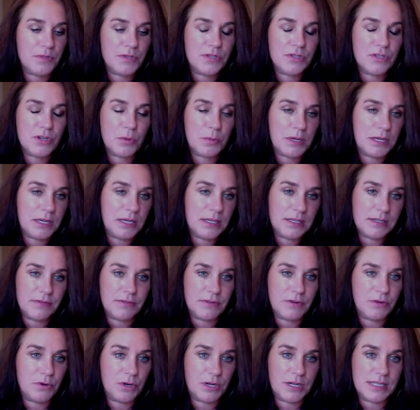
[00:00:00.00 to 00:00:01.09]
so many
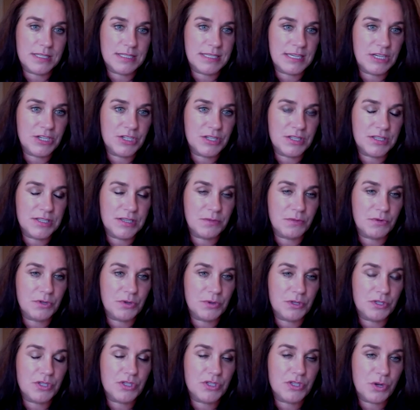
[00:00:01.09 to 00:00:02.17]
different organizations that were
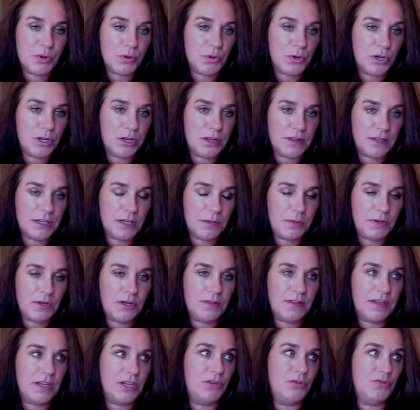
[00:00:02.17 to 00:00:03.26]
doing so good in the
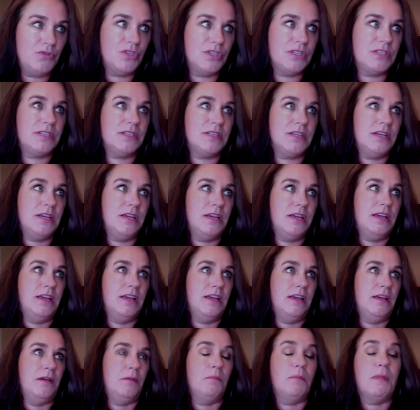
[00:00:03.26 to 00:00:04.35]
community that
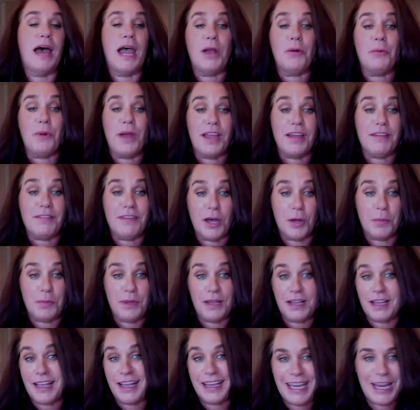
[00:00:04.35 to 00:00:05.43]
my way of
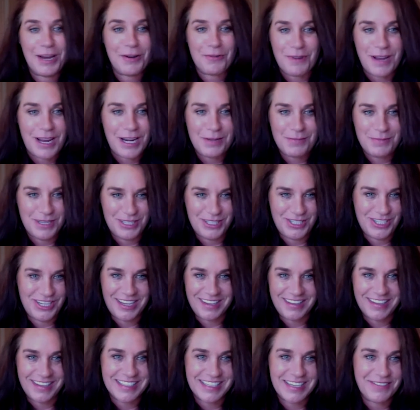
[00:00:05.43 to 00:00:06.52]
helping, I can't write a big
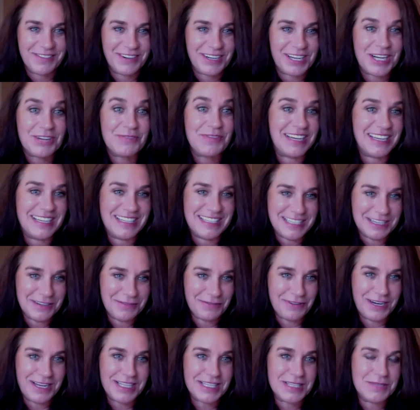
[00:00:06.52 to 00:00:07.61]
check that's ever going to make a
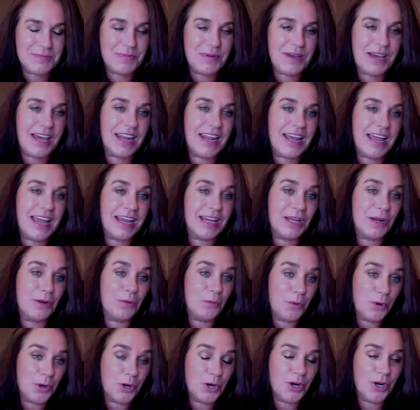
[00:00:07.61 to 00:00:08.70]
difference, but I
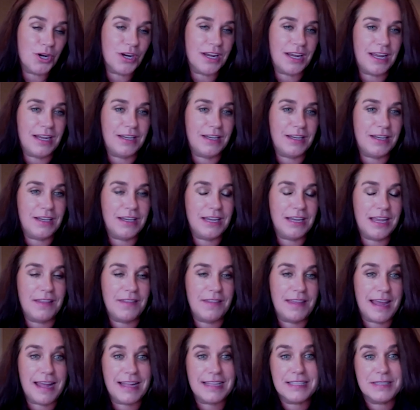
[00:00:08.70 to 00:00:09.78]
can work, and
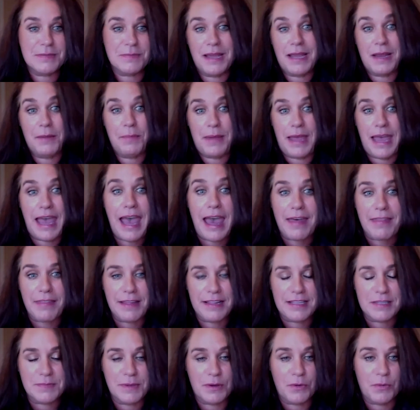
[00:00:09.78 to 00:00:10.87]
that's my path.
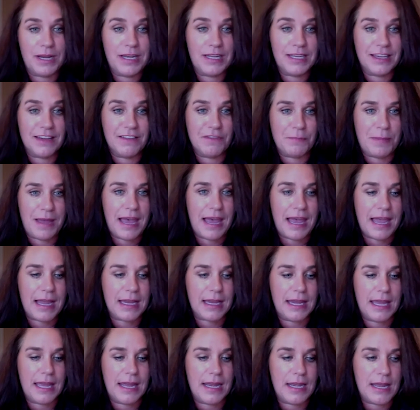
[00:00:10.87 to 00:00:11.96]
That's my way to give
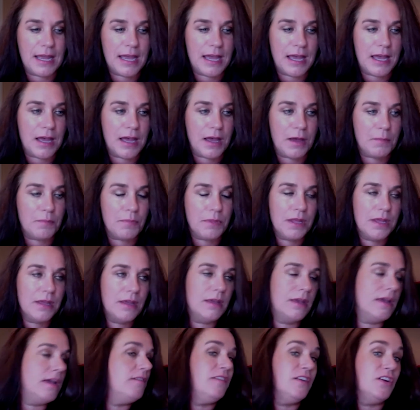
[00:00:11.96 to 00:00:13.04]
back. And I'm
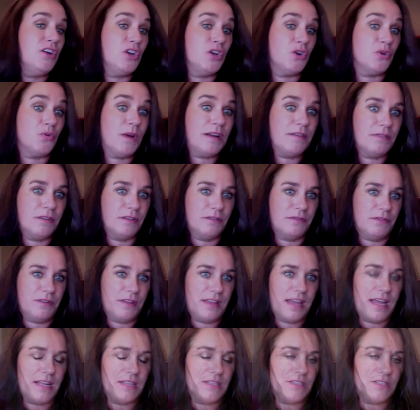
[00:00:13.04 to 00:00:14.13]
very grateful
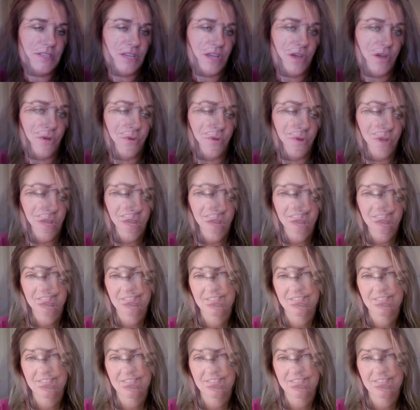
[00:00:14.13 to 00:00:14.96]
for that. So,